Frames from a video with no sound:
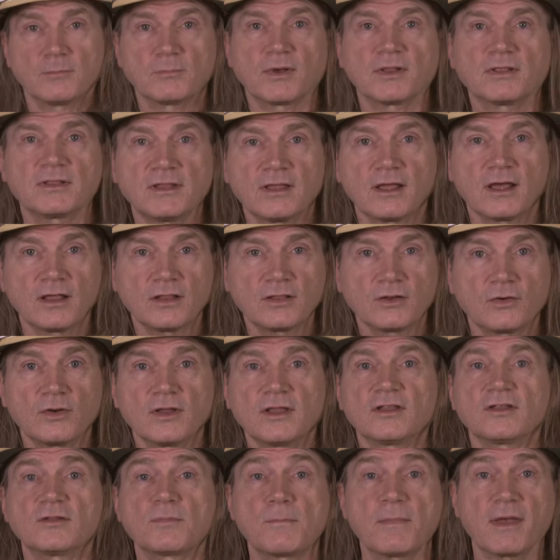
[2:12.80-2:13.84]
But the other
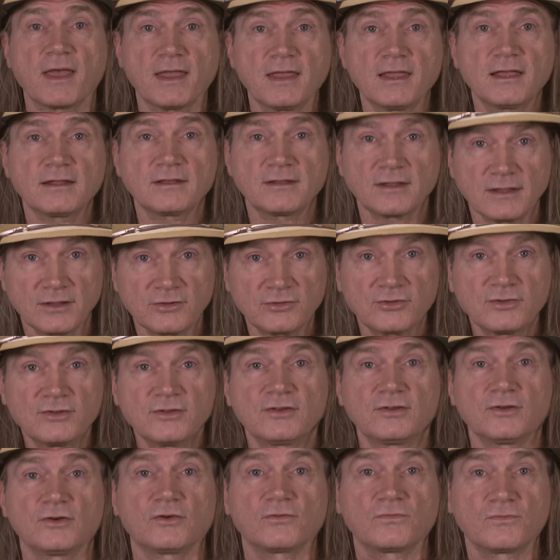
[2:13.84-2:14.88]
is pay attention
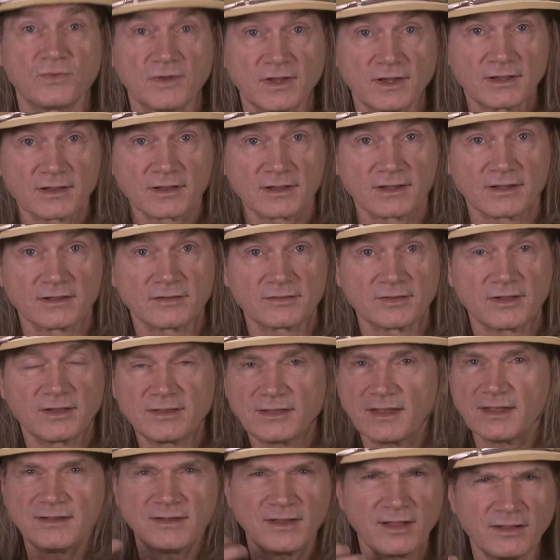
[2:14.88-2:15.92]
to your feelings.
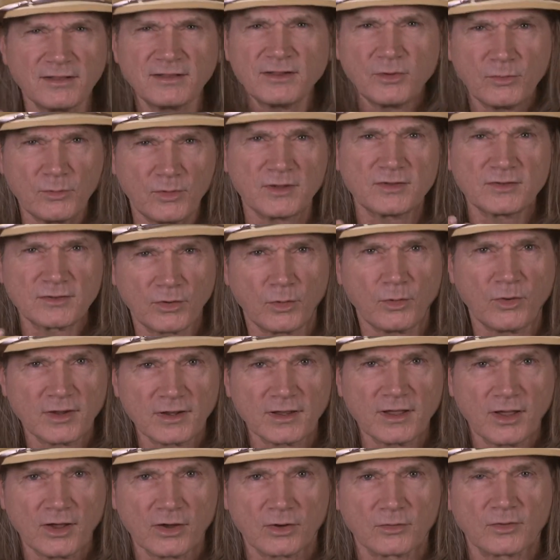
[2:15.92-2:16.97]
They tell you what's
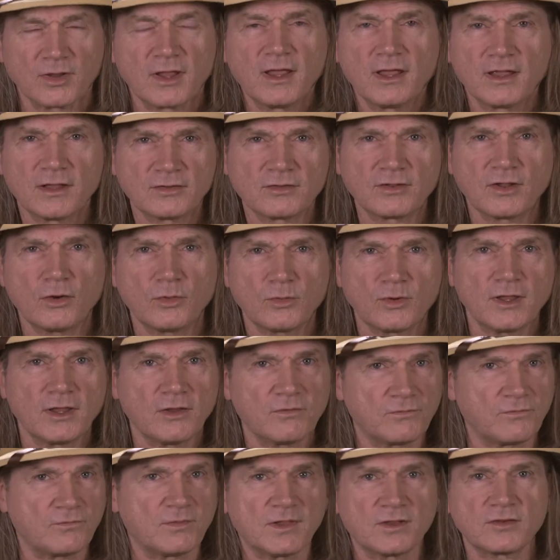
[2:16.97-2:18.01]
going on. So
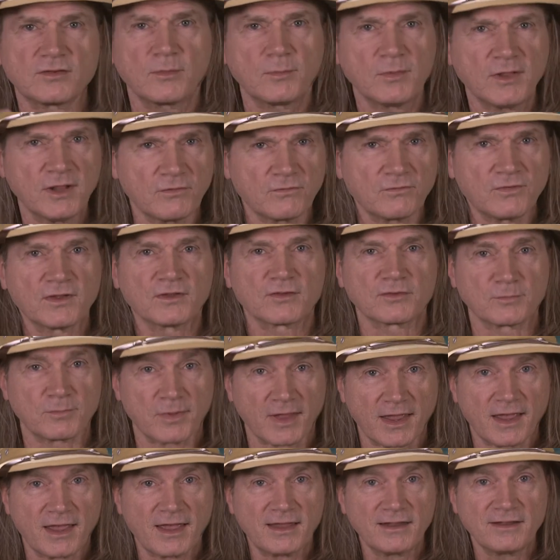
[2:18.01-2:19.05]
if something feels
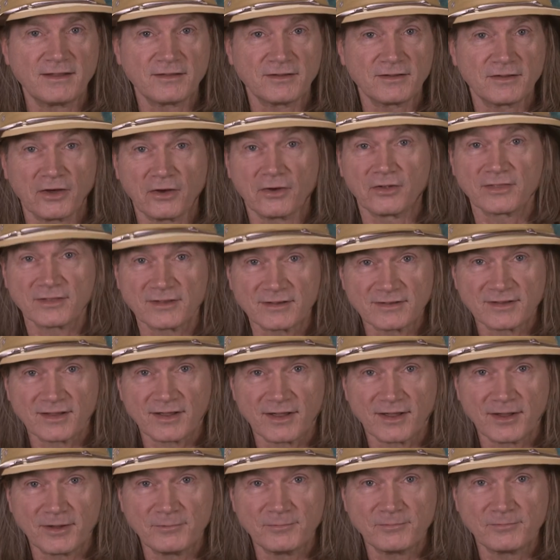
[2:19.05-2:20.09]
bad all the
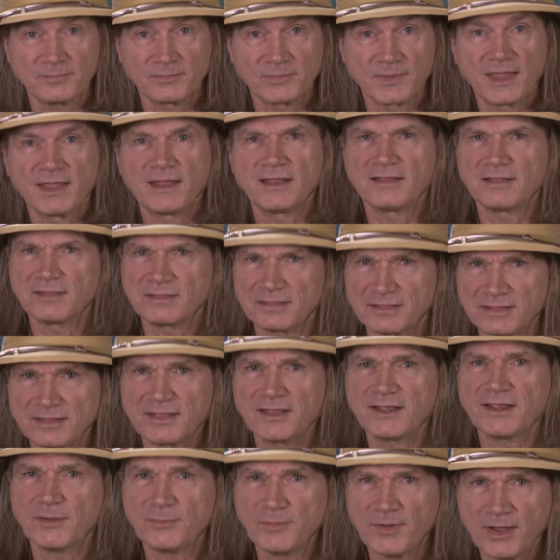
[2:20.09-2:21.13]
time,
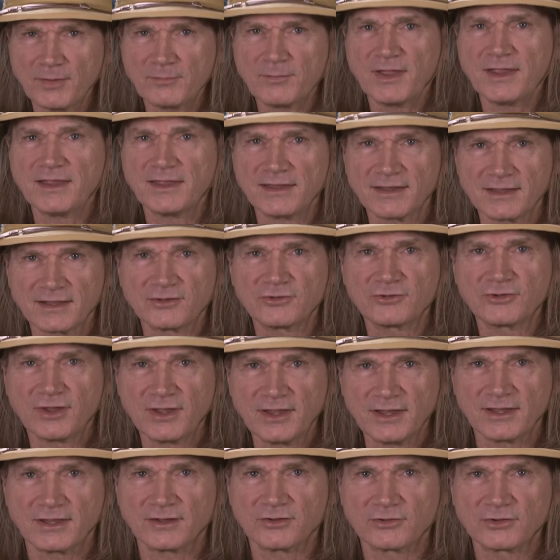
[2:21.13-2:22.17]
think about making a
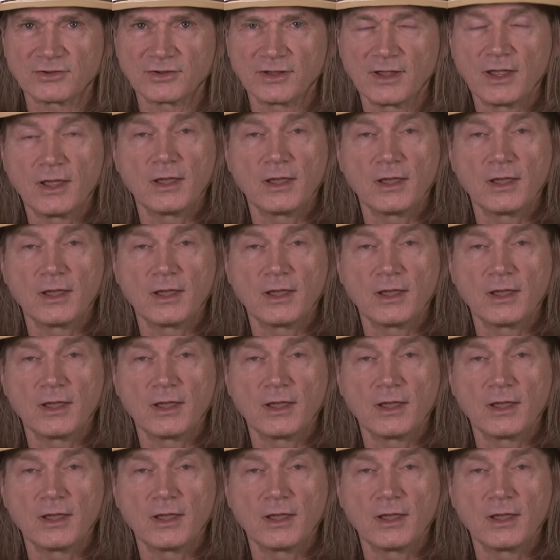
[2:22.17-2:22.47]
change.